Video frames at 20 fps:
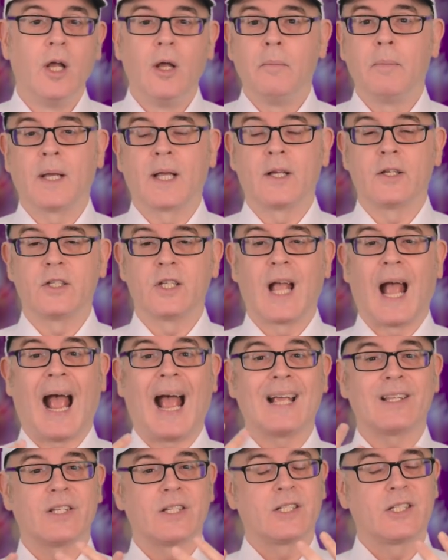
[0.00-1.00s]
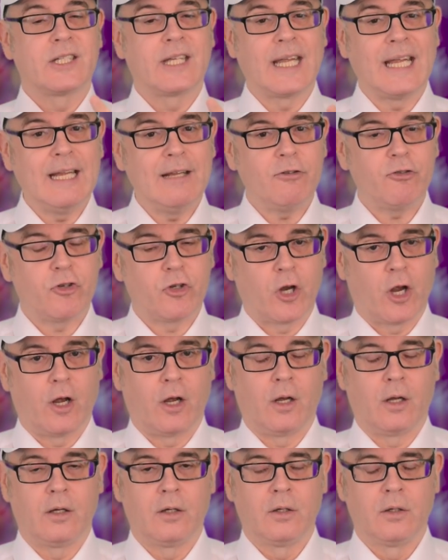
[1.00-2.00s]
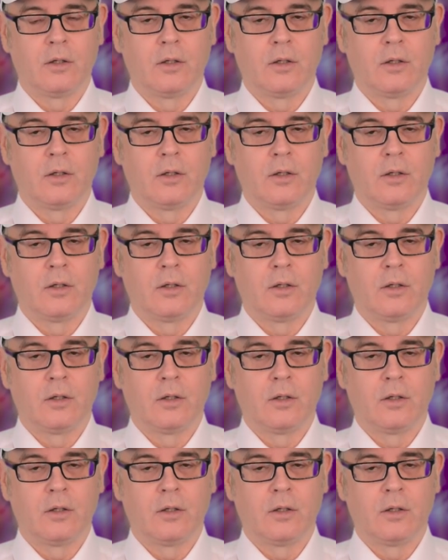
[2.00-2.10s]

Because as a teacher,